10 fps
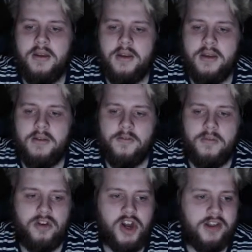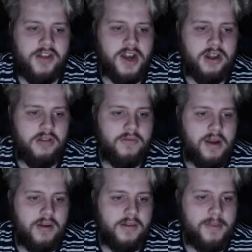from training sessions
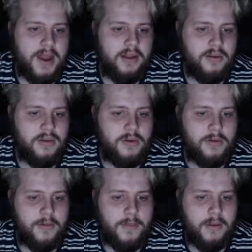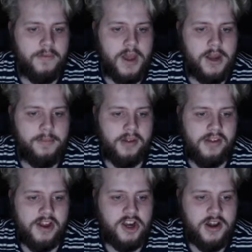varies depending on your preferred
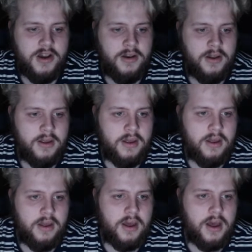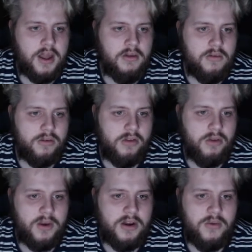position. There are also 2
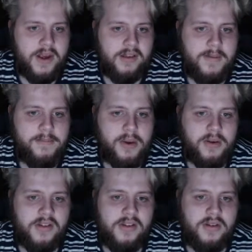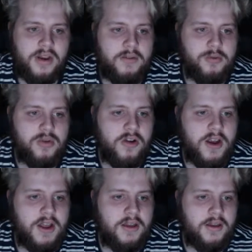additional XP bonuses you can earn from
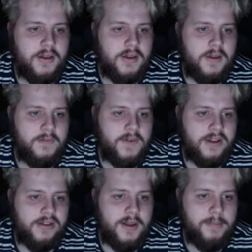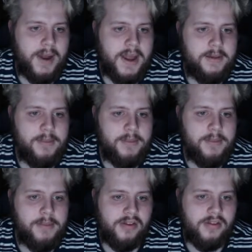training. First time played
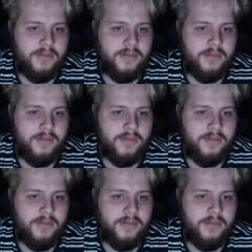bonus.